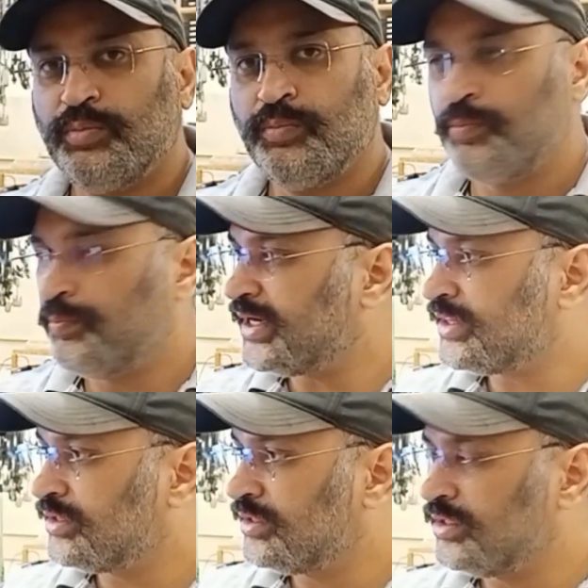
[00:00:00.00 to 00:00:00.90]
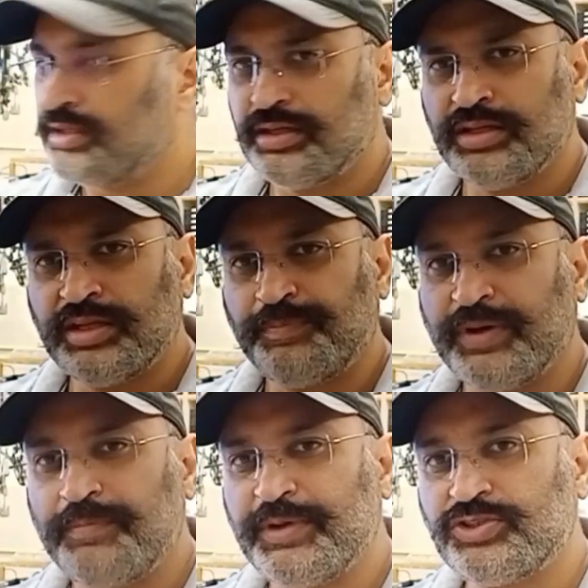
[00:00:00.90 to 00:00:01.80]
But the
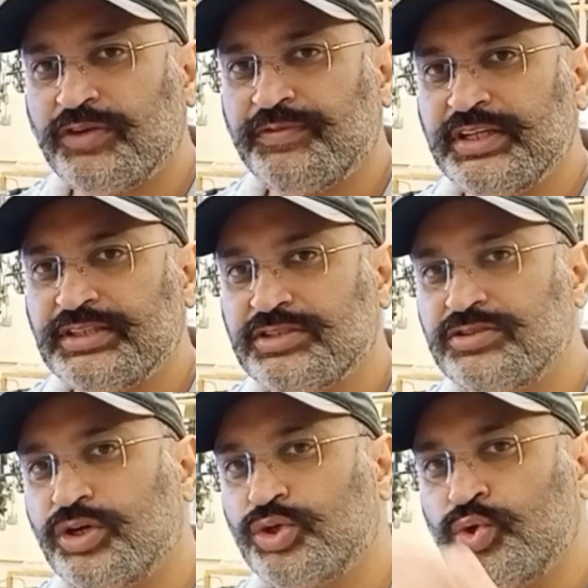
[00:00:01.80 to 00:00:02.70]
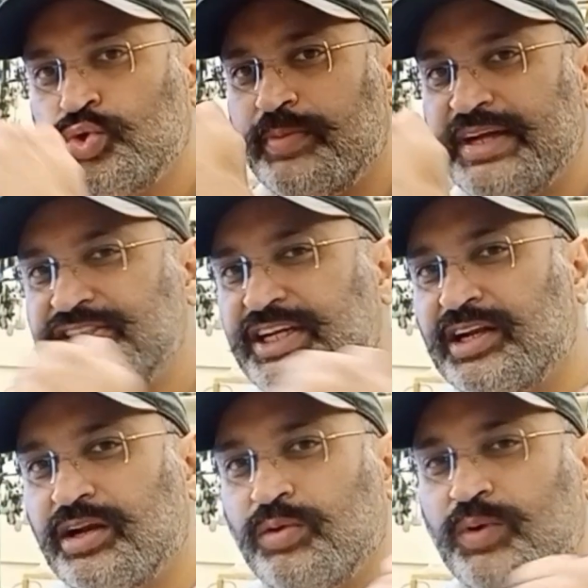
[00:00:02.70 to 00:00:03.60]
purpose of this is not to do my
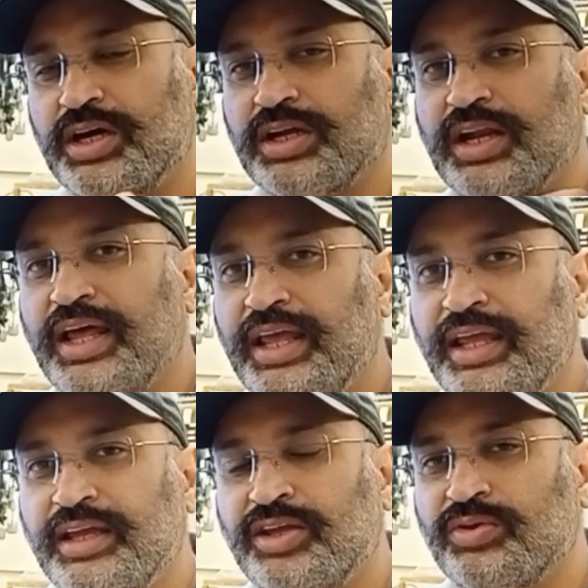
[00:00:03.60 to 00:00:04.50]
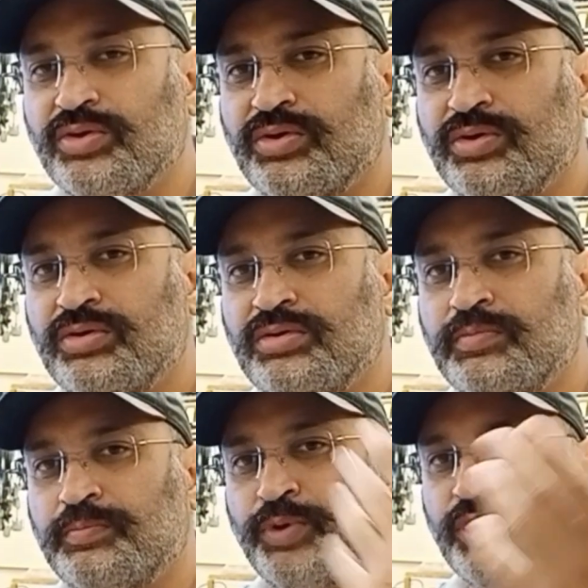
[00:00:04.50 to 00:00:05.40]
general work, like,
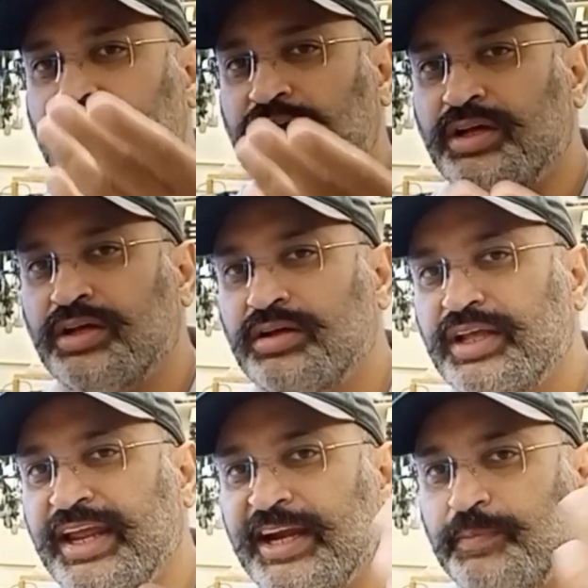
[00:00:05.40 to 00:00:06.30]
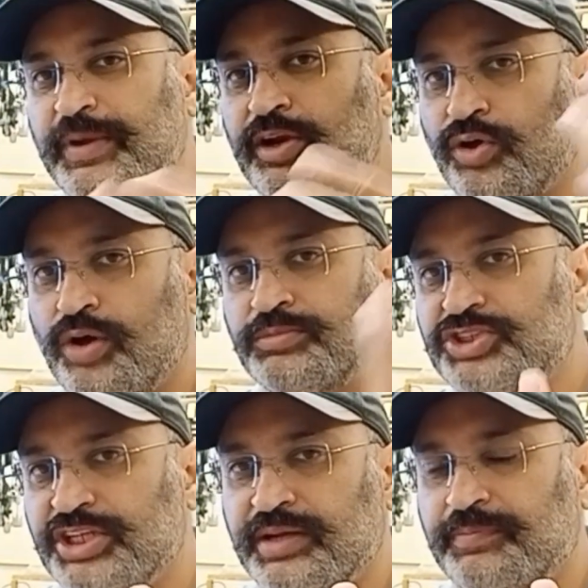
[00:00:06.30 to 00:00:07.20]
put a 8-pin ROM
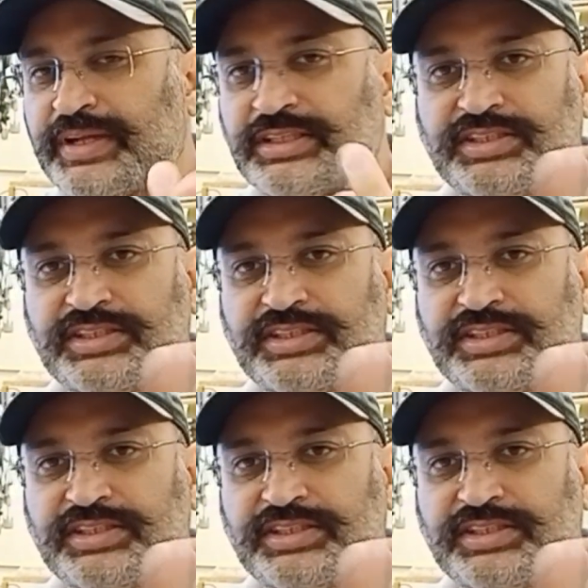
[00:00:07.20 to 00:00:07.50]
chip and stuff